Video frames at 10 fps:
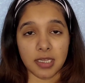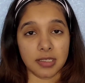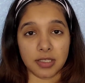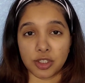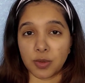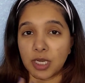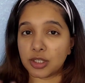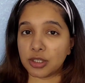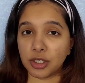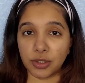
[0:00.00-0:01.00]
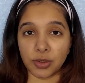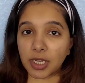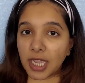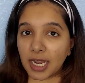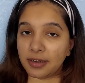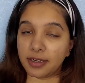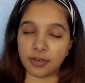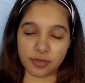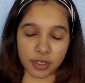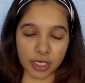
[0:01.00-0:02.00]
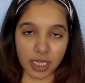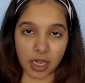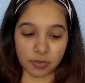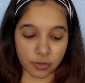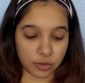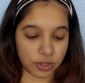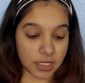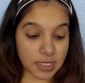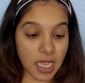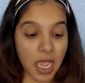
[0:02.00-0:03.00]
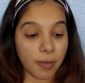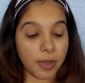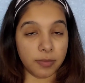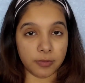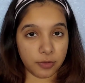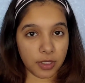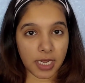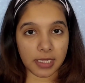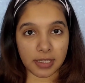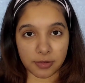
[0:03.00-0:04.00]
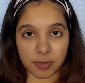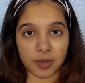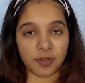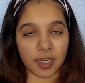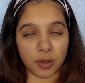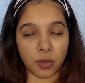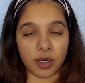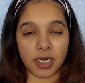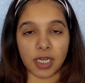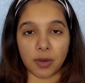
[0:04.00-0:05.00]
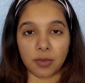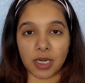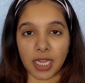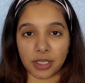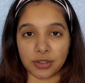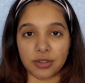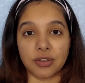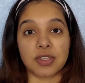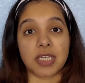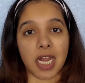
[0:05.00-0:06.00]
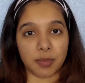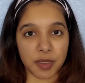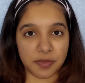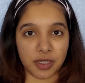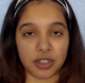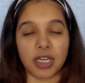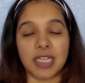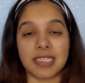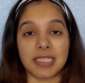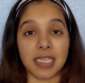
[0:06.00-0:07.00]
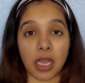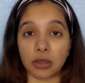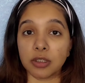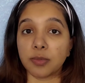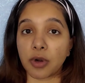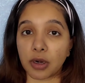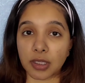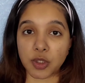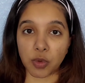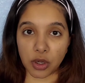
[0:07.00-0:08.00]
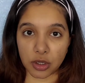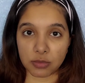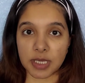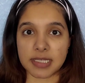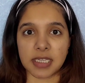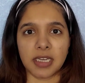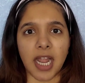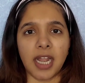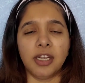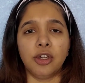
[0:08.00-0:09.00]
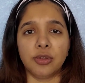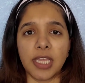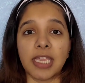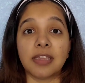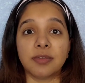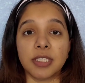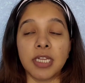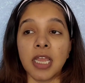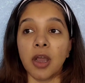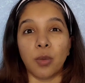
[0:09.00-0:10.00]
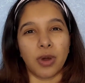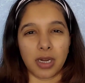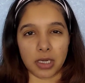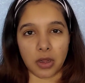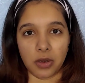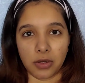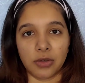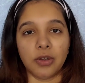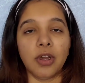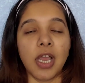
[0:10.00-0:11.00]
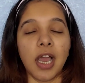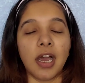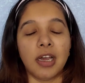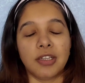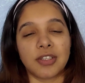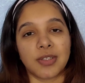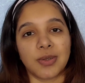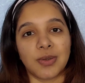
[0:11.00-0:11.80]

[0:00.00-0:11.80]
situation. You can definitely afford this. But before I give my final verdict, I would like to start my facial and see how the products work on my skin, and do they even work at all. So